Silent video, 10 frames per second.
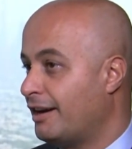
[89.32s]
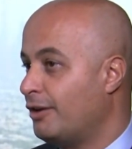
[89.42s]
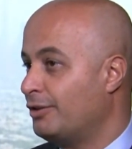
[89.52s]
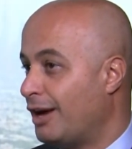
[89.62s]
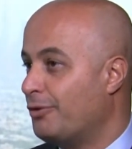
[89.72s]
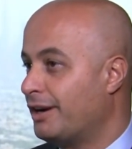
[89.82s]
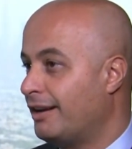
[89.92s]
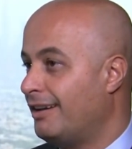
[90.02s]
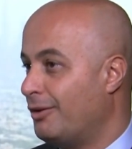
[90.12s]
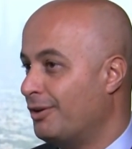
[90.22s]
around our,
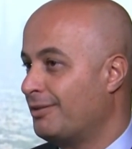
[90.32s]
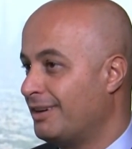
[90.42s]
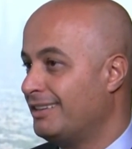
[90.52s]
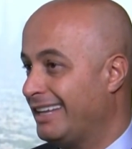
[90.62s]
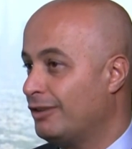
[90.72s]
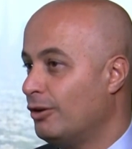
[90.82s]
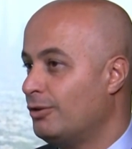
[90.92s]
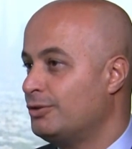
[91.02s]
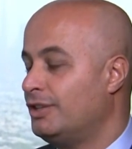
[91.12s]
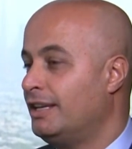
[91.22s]
our
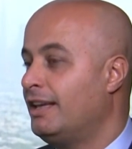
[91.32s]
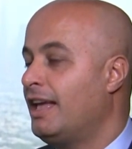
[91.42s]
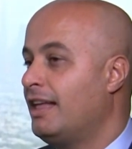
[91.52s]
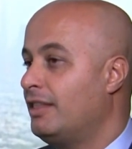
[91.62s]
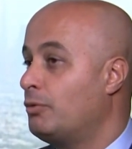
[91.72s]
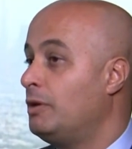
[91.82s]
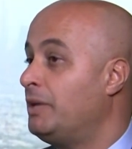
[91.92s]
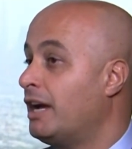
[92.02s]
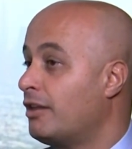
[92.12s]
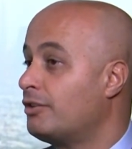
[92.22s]
technology, there will
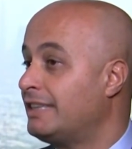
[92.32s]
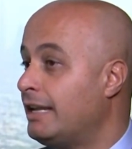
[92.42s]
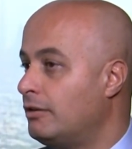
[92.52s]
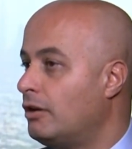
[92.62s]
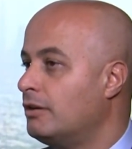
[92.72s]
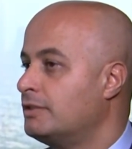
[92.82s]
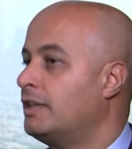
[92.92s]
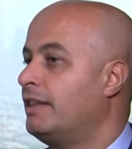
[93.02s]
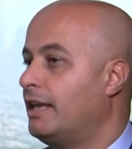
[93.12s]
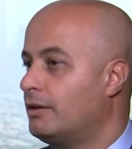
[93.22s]
be another
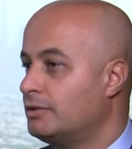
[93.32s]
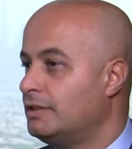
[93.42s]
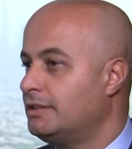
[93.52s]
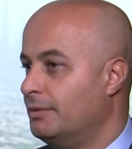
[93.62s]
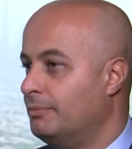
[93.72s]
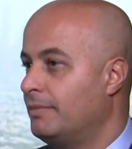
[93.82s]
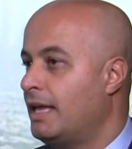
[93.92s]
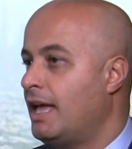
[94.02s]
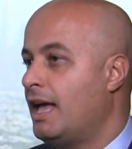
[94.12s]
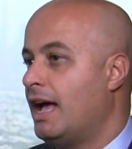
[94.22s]
$10 in the ecosystem.
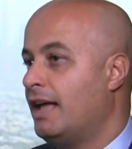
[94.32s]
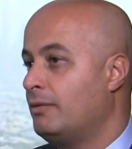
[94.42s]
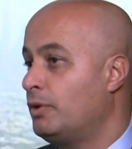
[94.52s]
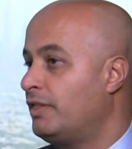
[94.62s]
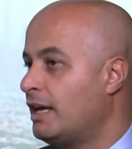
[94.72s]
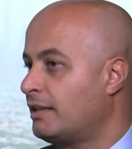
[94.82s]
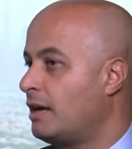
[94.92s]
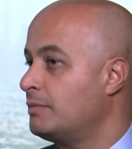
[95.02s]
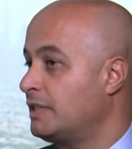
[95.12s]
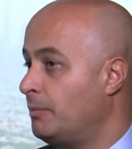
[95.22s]
And with that
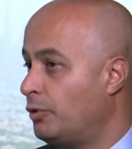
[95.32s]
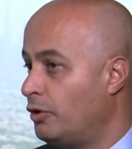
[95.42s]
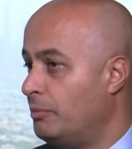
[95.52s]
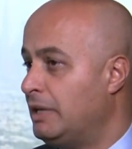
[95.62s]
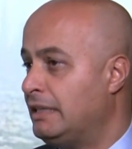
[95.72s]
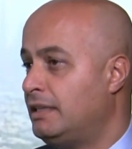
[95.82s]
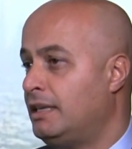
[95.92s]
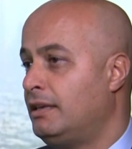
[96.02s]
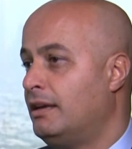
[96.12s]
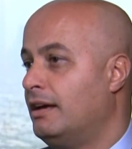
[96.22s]
comes
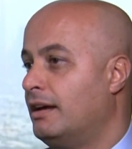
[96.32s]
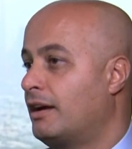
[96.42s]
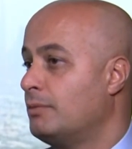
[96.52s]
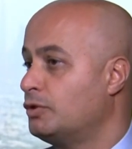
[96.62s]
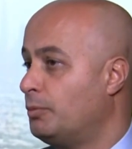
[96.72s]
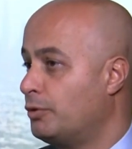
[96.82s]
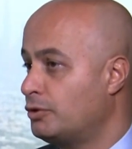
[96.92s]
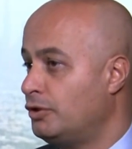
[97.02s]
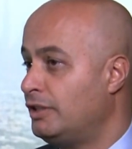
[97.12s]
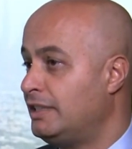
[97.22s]
employability, uh, comes
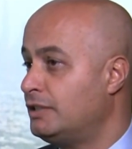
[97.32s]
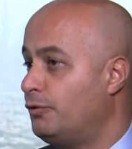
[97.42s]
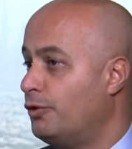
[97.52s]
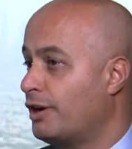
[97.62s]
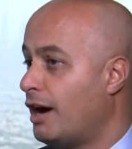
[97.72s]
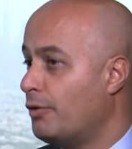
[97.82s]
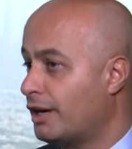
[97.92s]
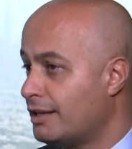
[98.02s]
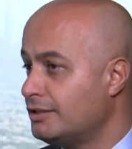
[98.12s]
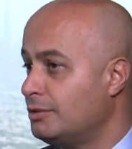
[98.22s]
opportunities for
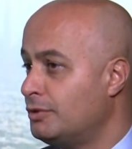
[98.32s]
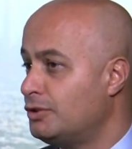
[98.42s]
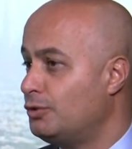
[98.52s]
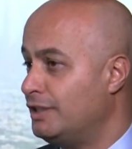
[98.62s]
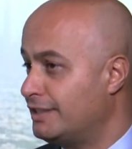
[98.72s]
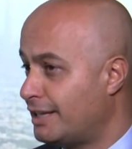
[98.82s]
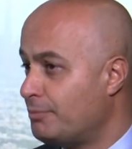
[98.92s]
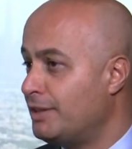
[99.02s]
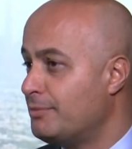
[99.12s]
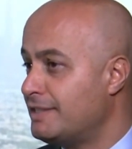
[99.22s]
our customers to
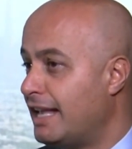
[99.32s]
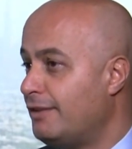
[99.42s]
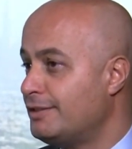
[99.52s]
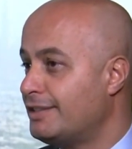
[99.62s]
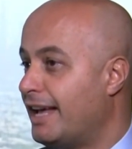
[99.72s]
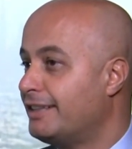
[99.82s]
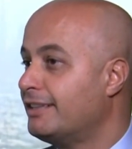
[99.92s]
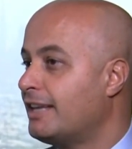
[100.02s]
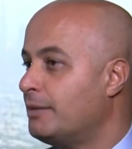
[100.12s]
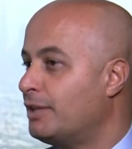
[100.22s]
disrupt themselves at a
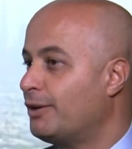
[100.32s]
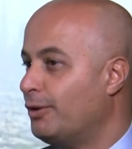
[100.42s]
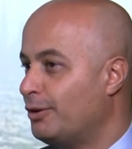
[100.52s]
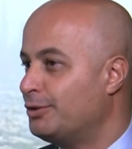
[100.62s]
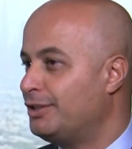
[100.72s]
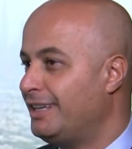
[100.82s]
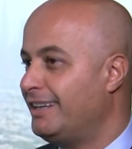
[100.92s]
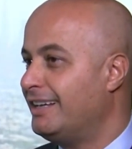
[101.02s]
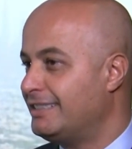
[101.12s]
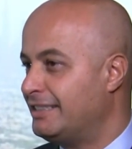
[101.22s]
the time
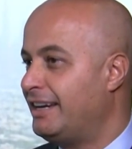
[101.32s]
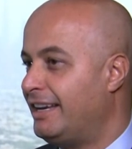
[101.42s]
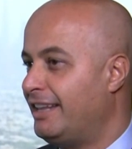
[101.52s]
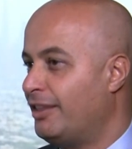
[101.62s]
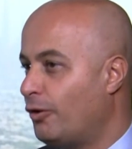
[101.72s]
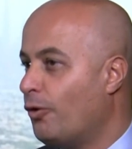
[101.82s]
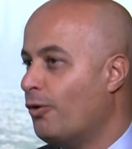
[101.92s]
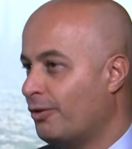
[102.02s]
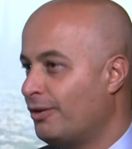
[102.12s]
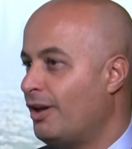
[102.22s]
technology is really the
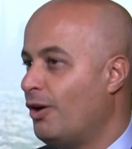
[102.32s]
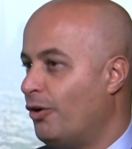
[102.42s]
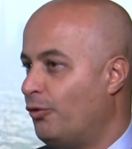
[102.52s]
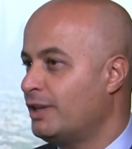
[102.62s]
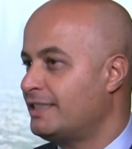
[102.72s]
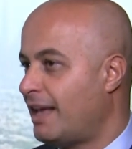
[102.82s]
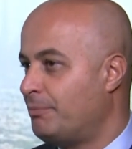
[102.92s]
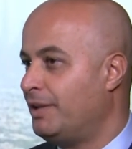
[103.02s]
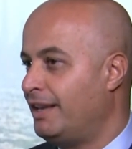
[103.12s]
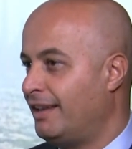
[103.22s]
core of what's
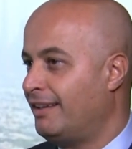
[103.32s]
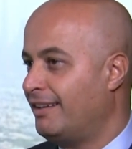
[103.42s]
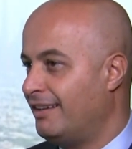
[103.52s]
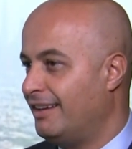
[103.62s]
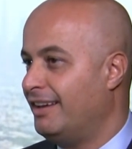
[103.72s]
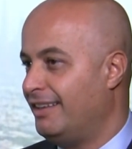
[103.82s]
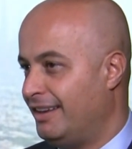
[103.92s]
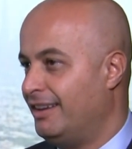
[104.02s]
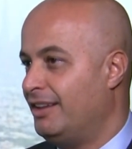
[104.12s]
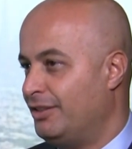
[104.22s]
happening uh,
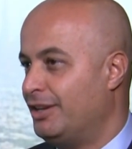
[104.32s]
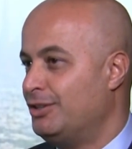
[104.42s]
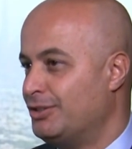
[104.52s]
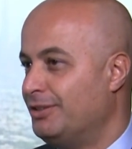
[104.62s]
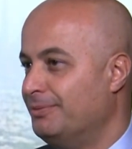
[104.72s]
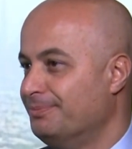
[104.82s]
in, in the region.